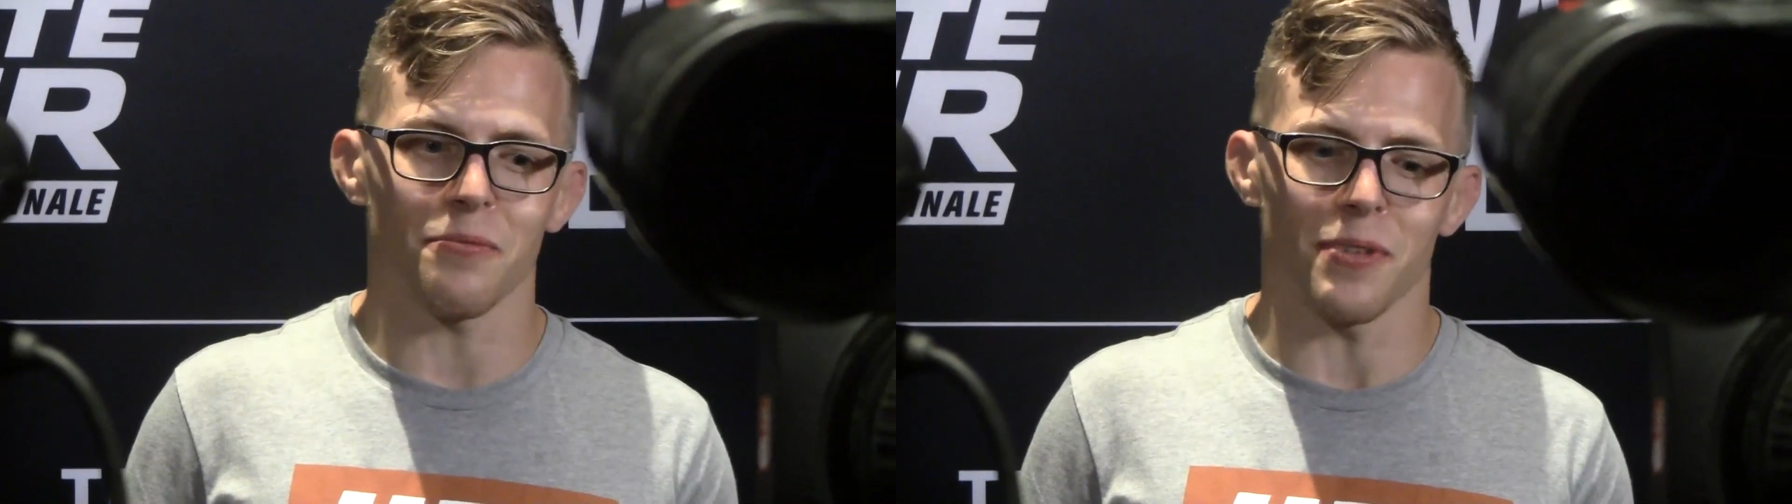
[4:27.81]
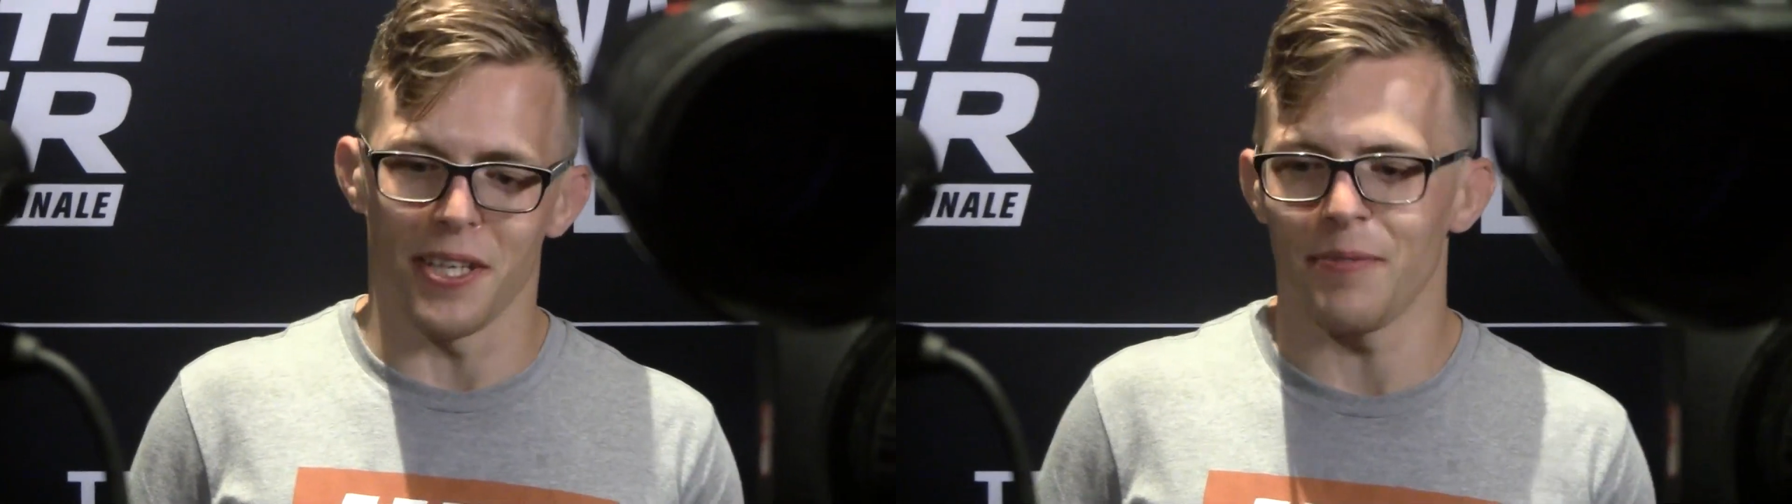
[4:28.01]

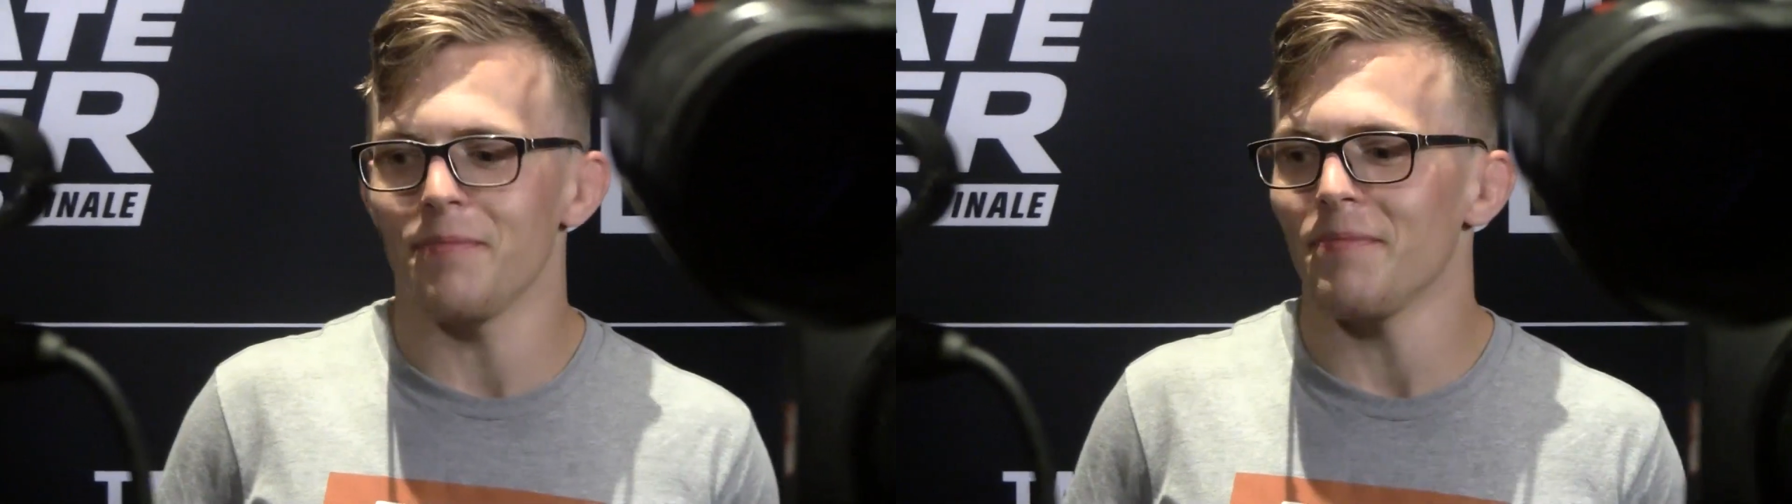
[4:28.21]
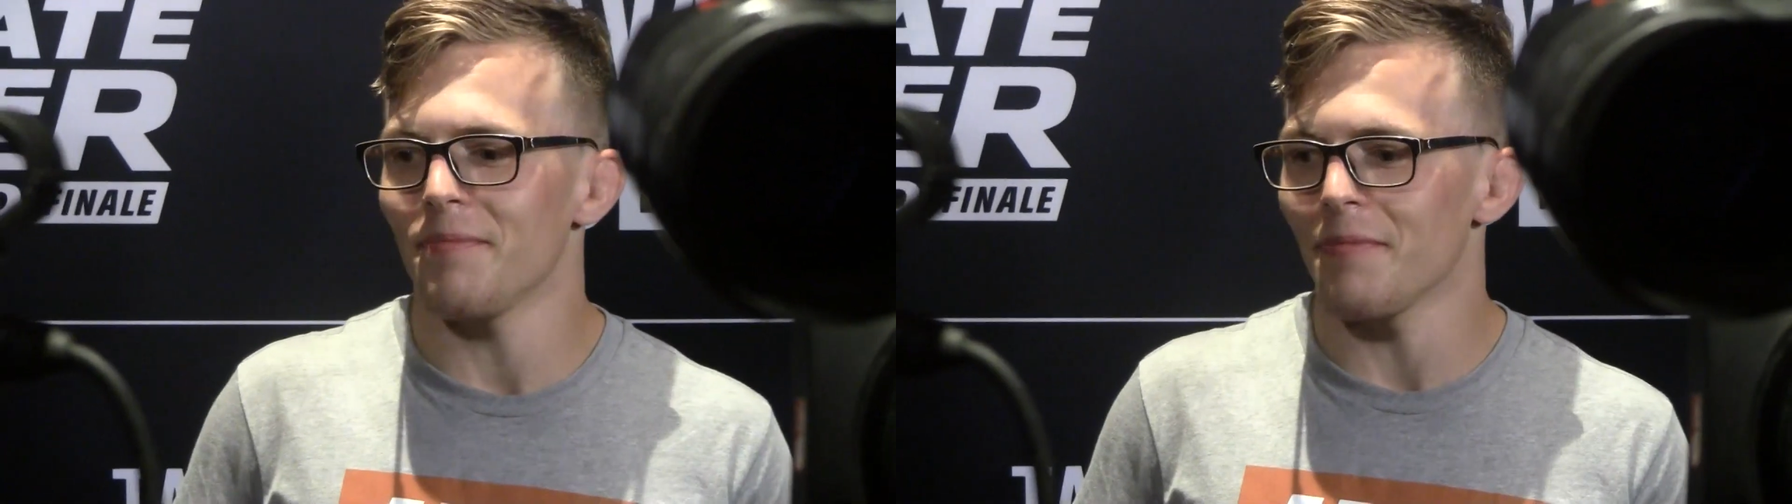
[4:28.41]
We
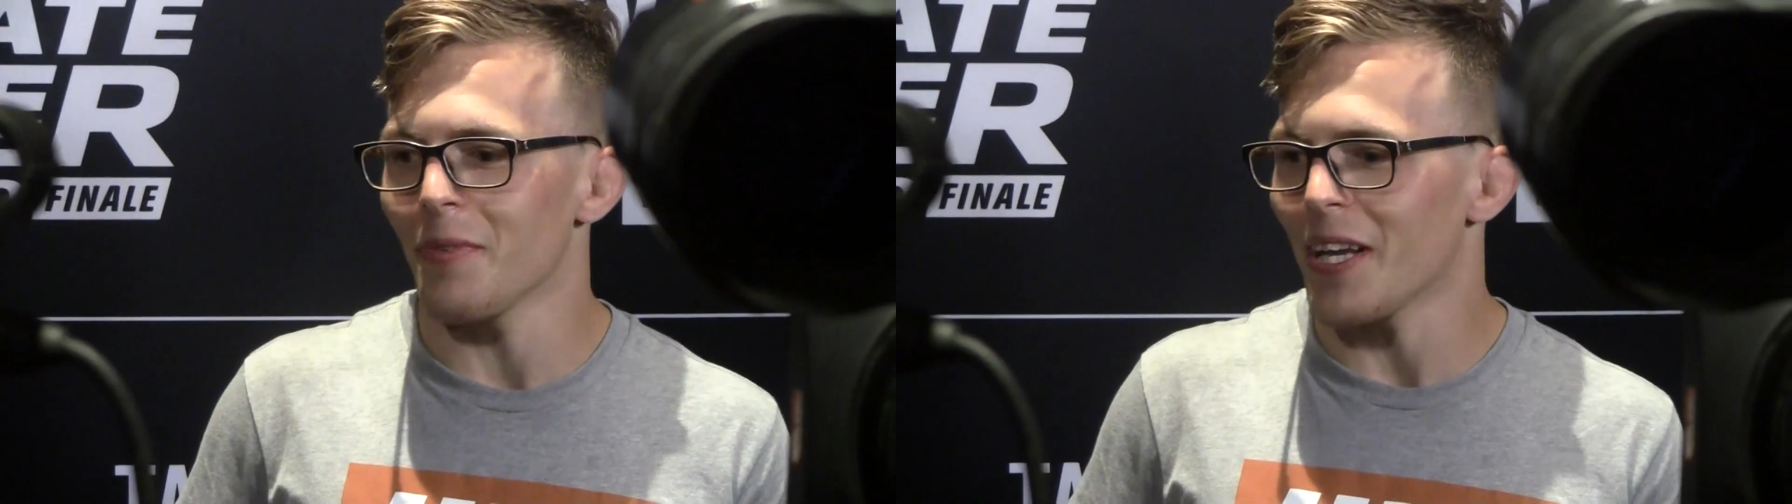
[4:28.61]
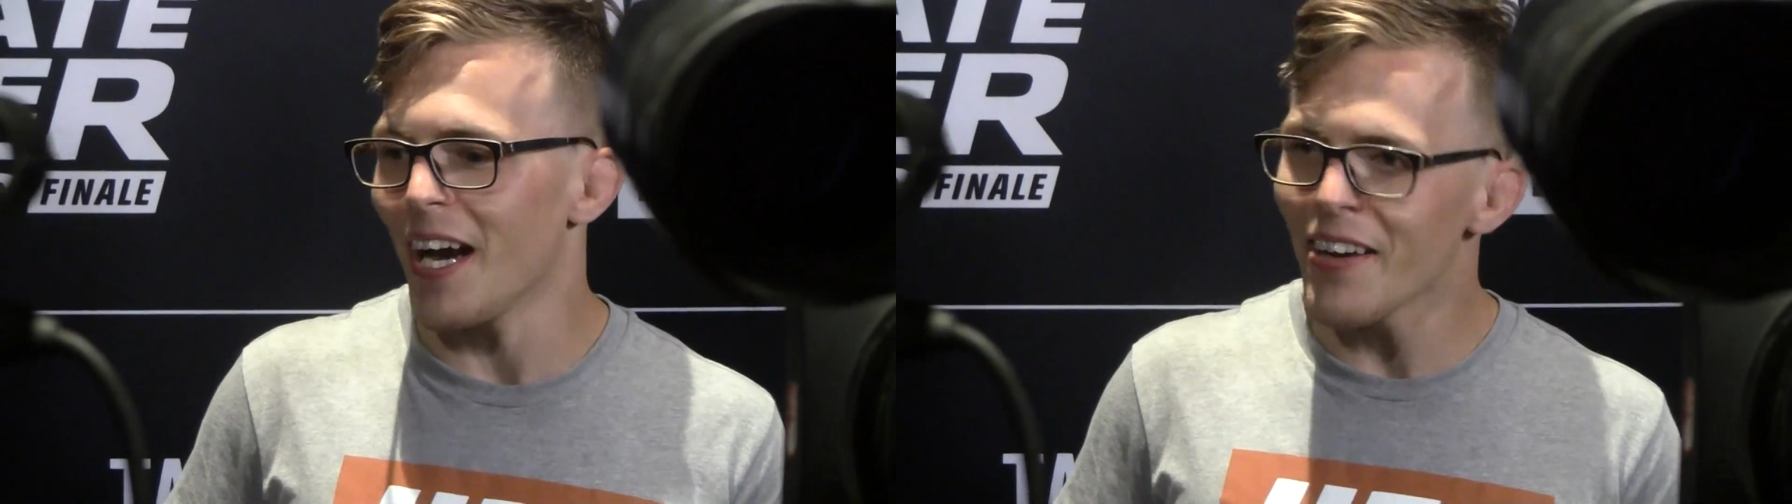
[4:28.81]

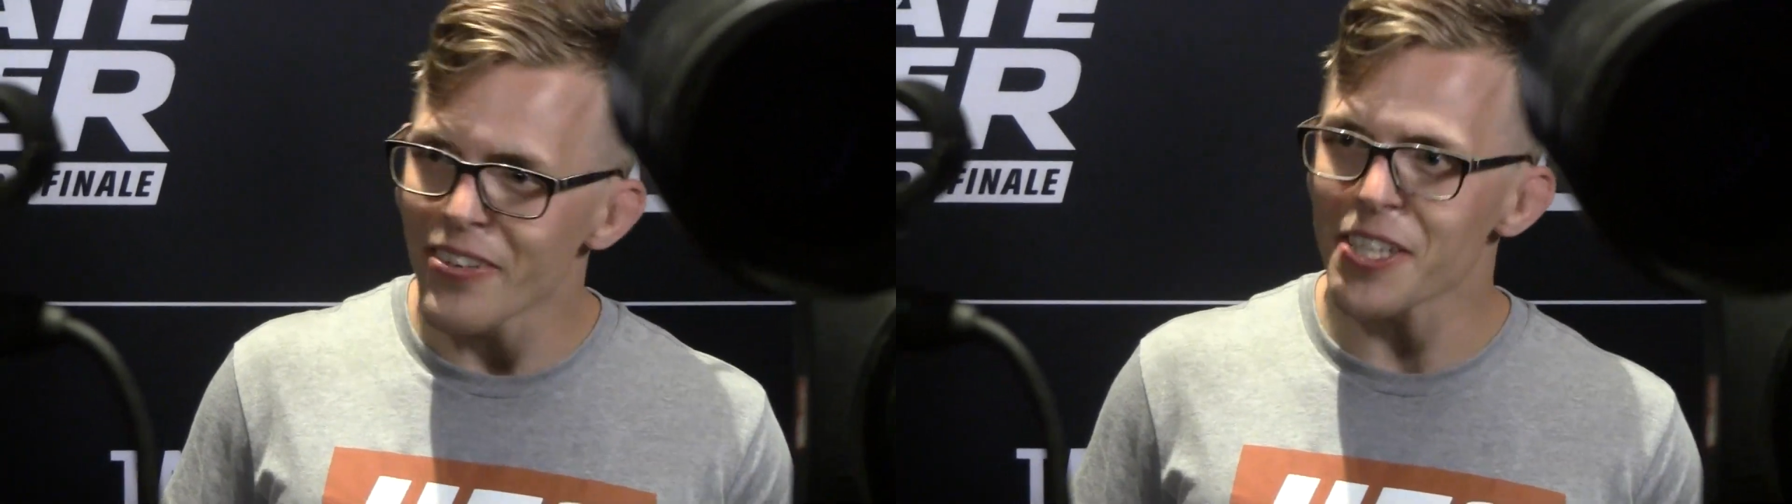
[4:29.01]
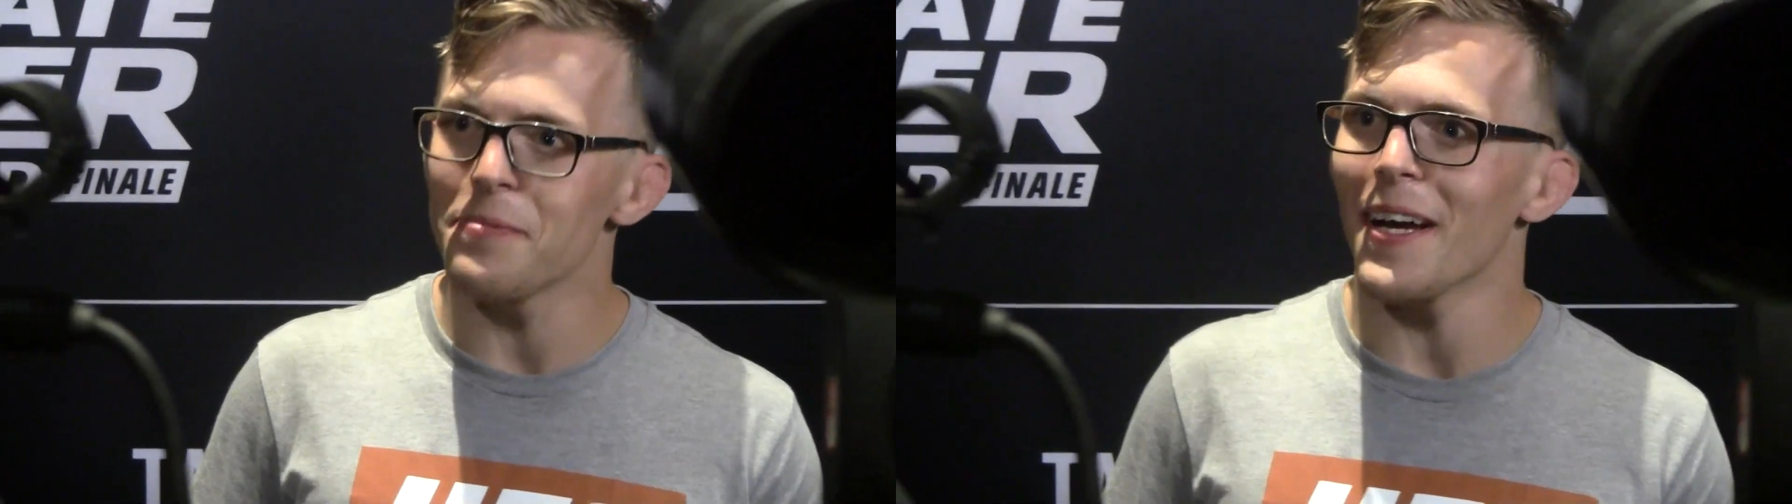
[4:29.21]
kind of
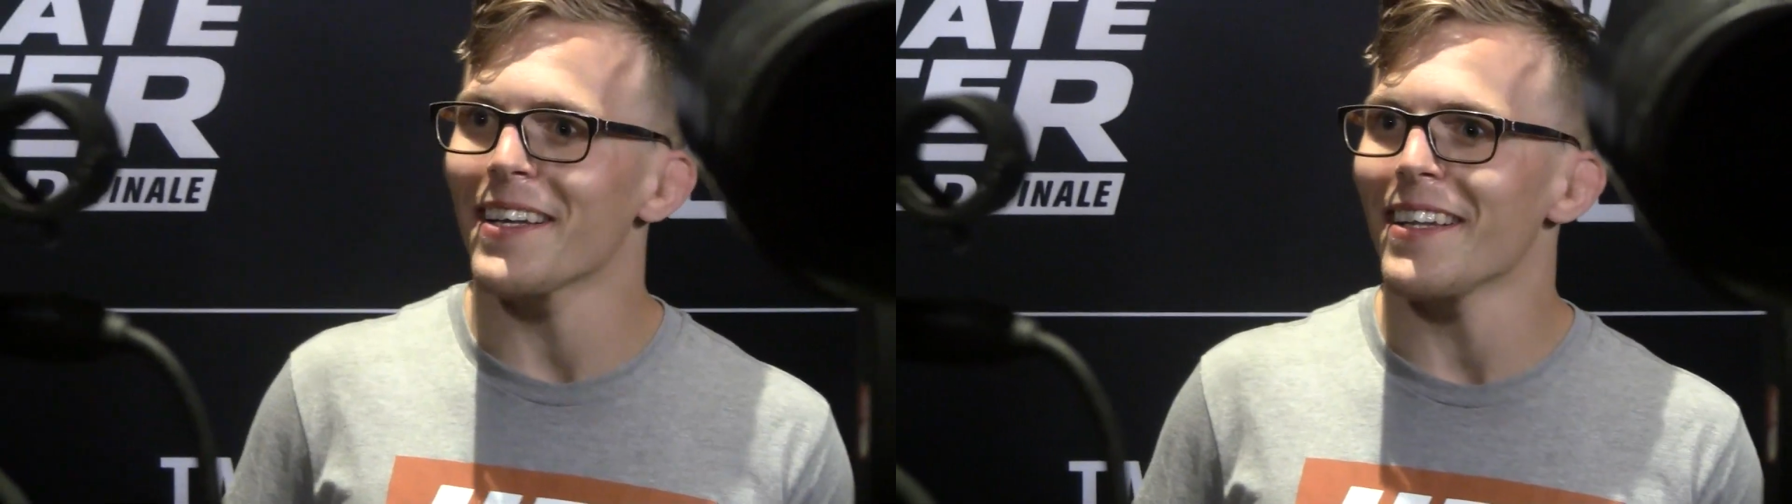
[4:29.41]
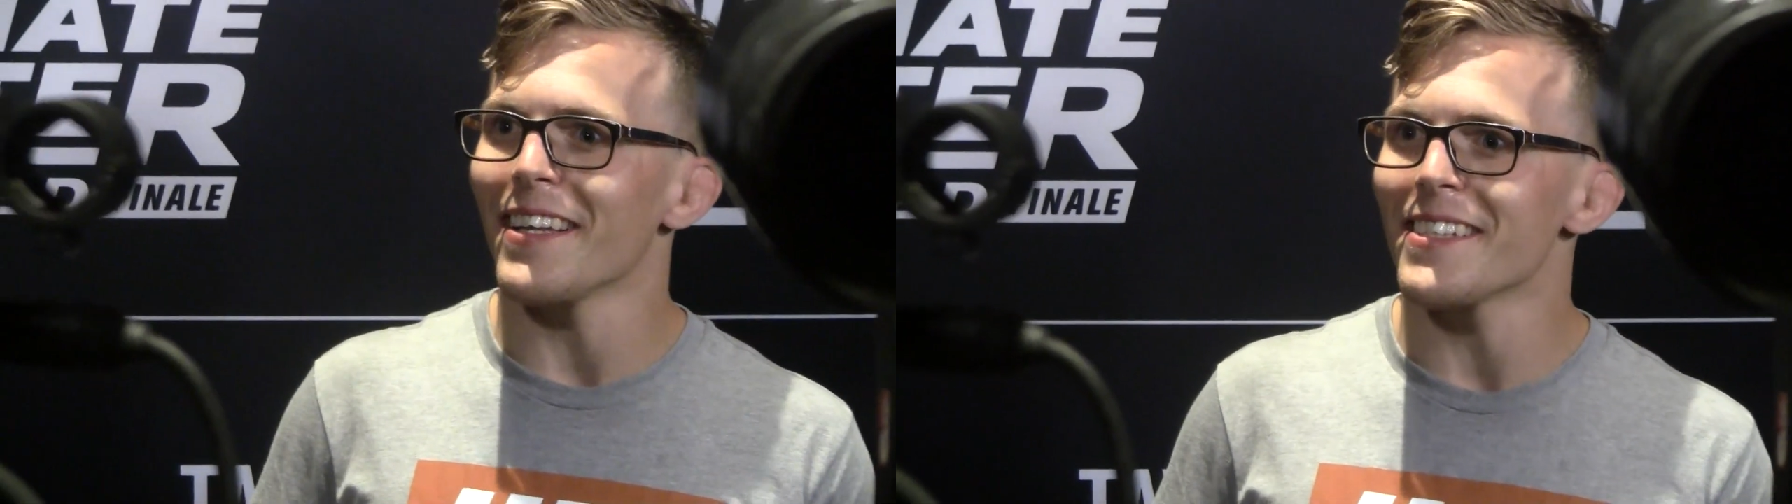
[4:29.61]

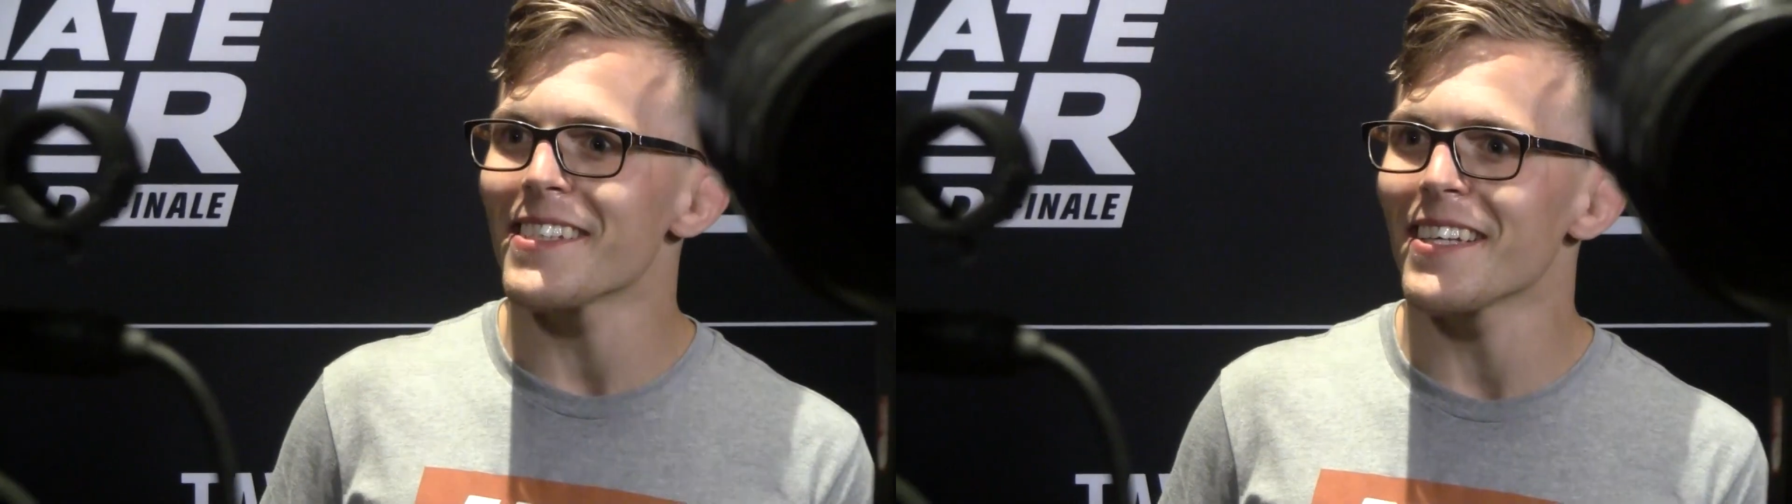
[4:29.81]
expected this.